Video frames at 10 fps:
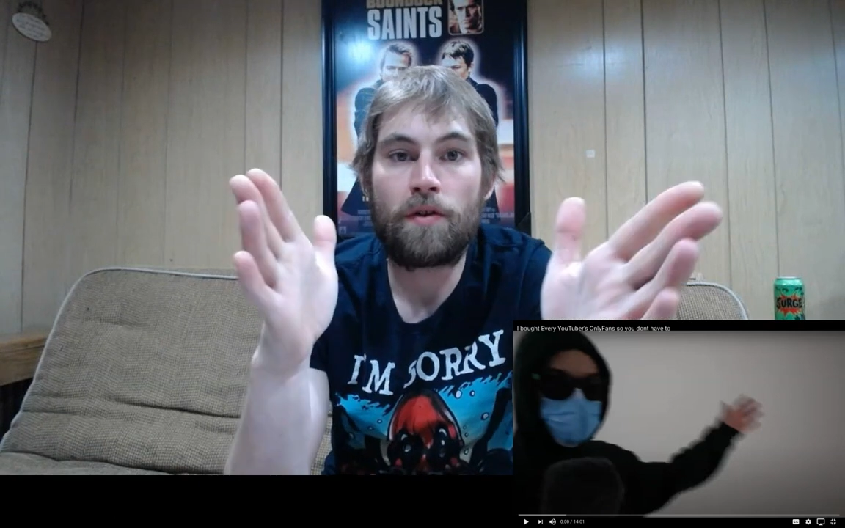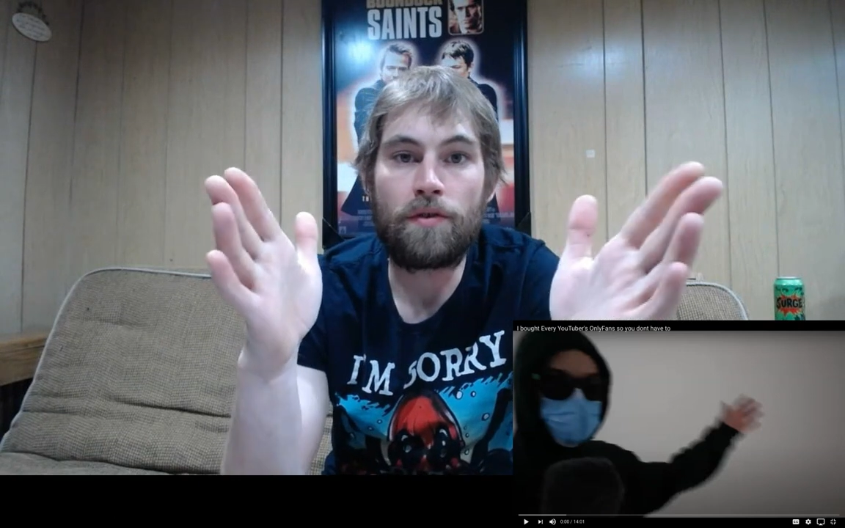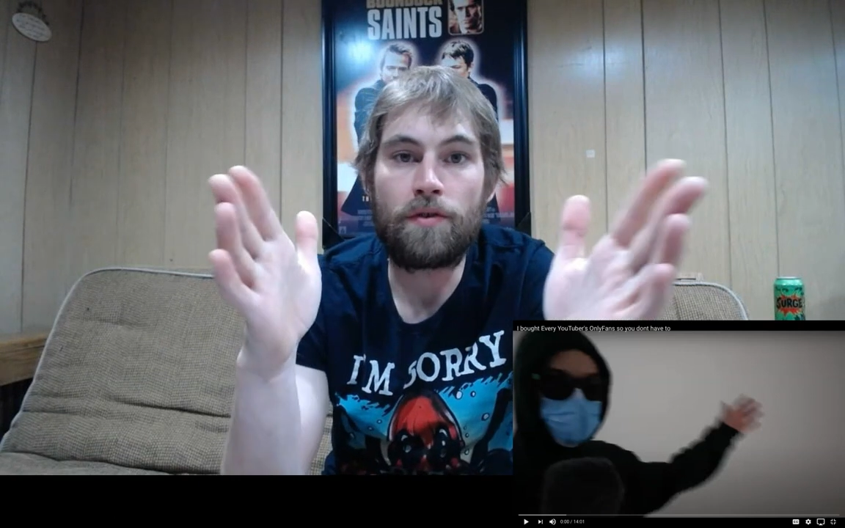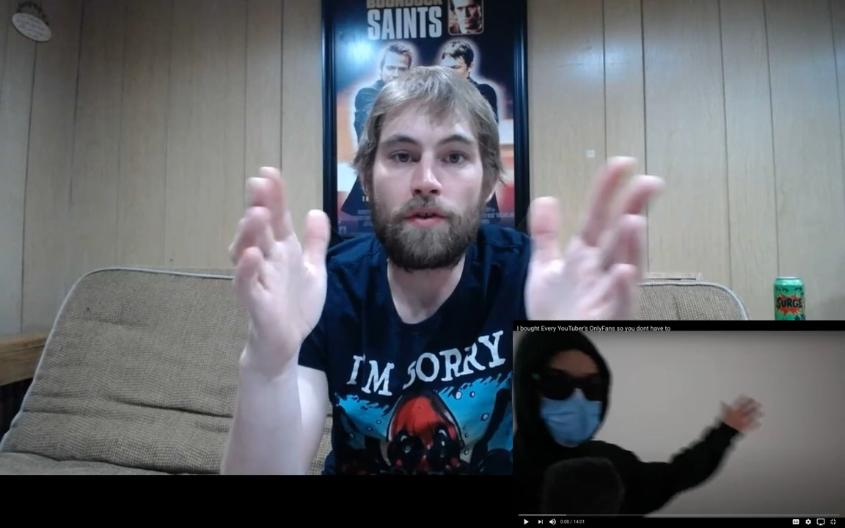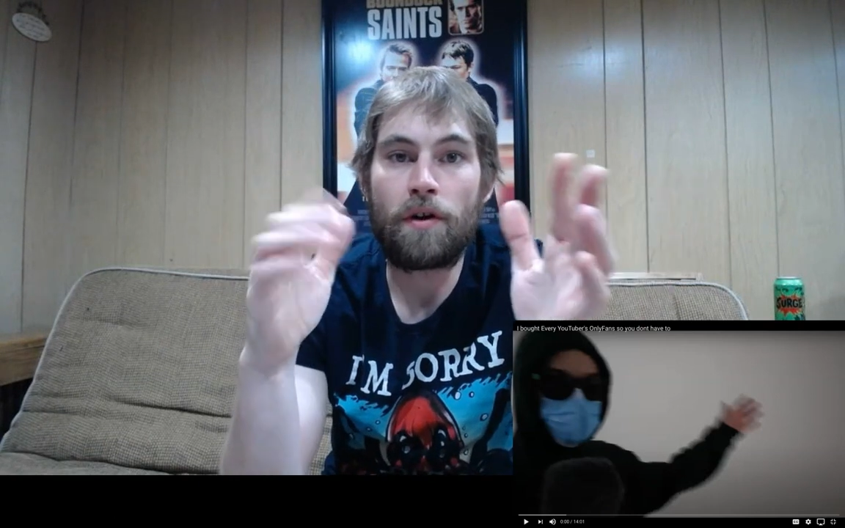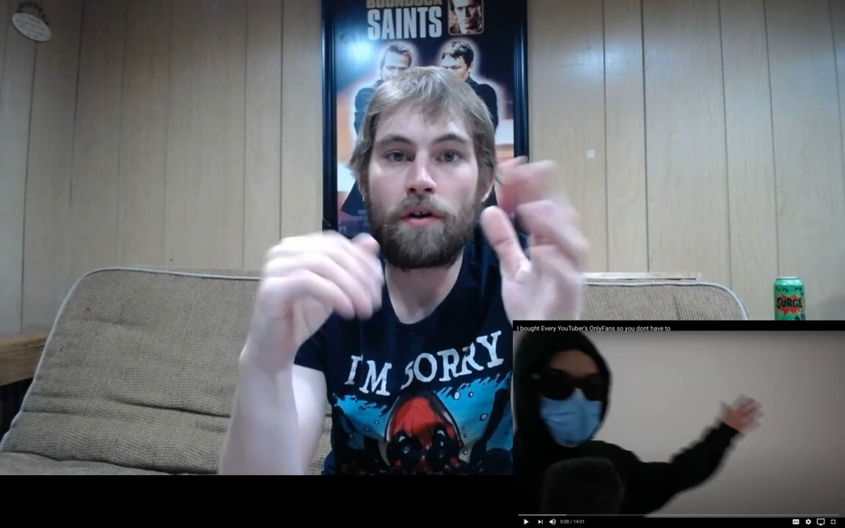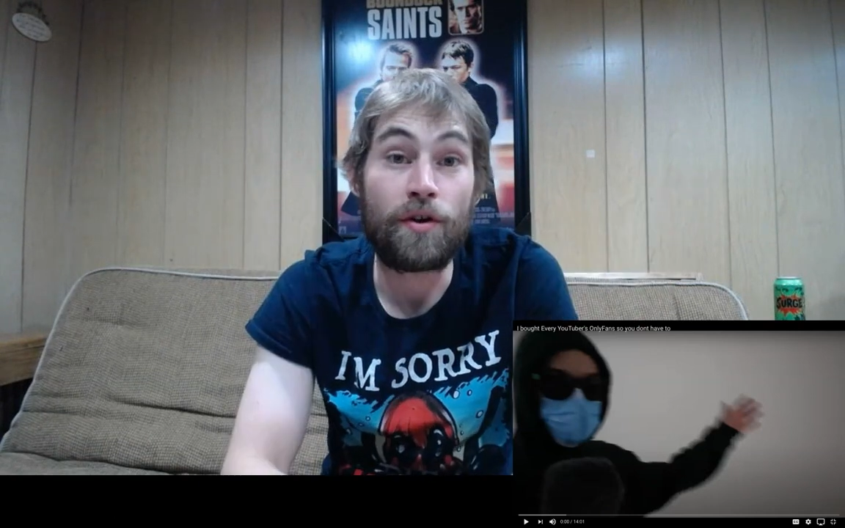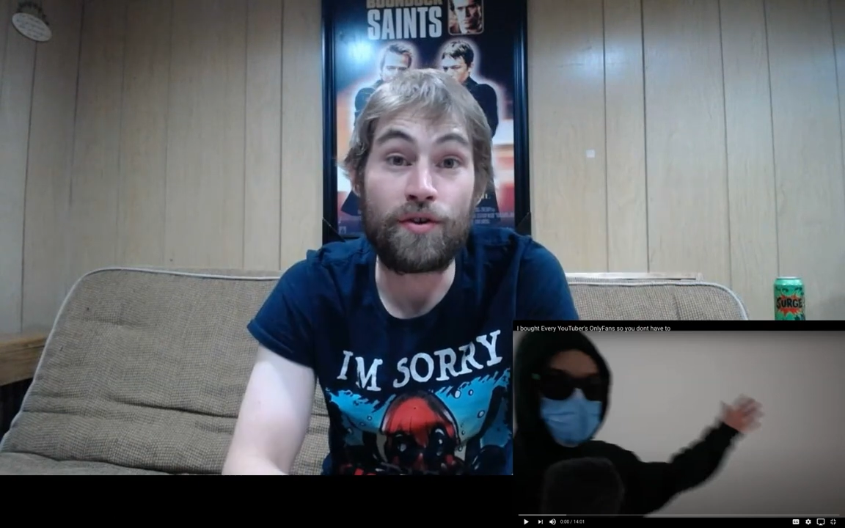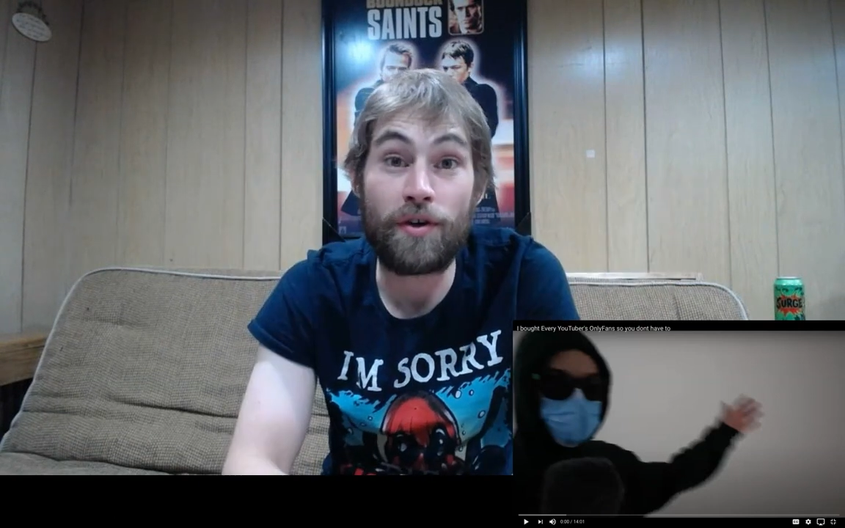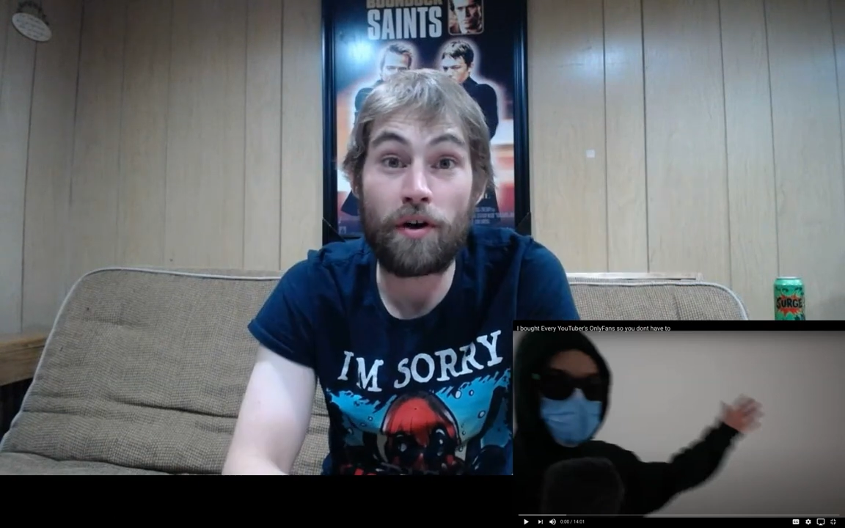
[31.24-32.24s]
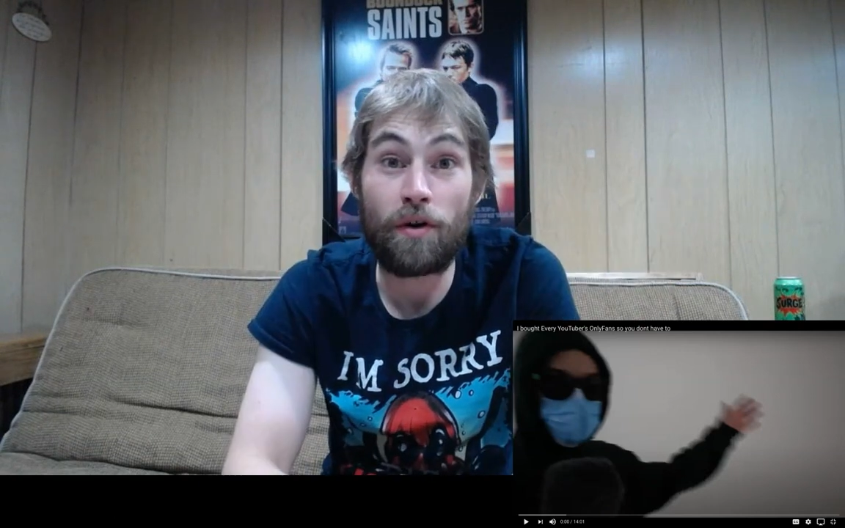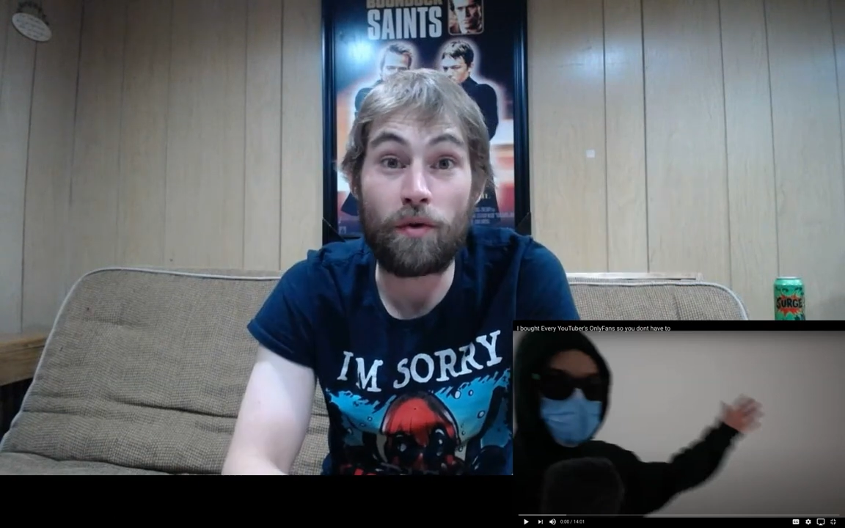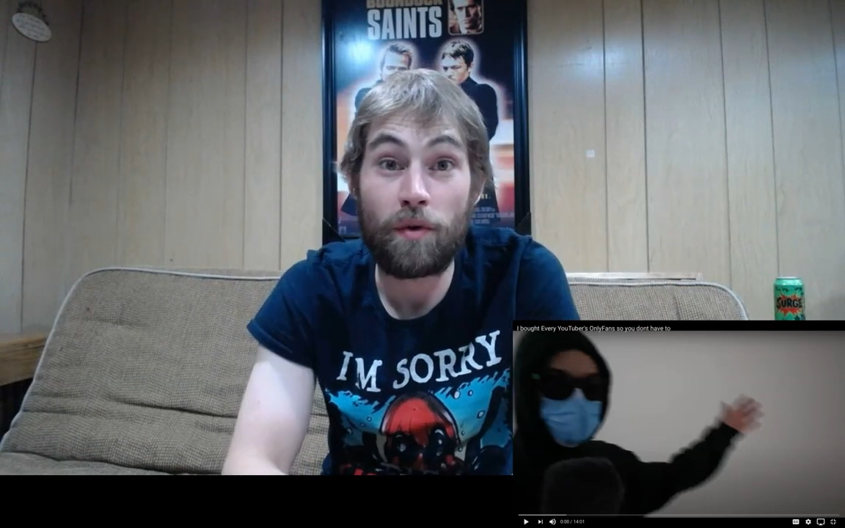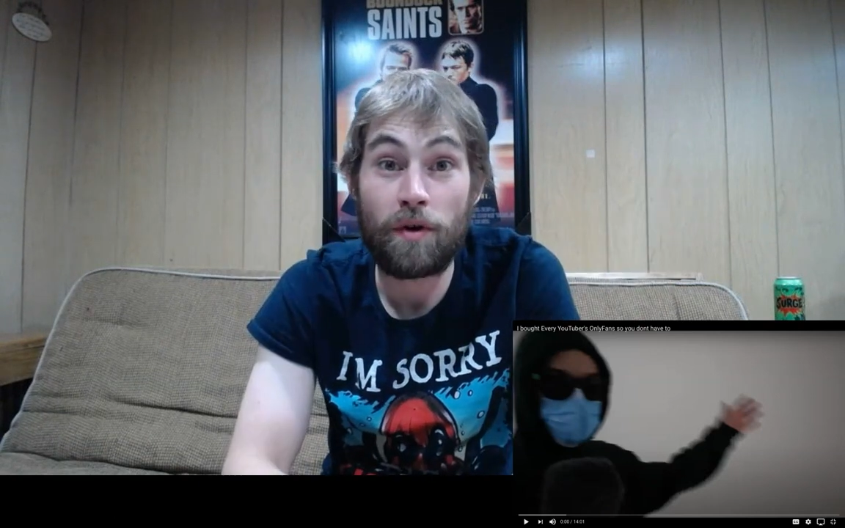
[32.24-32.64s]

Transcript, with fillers: Yo, yo.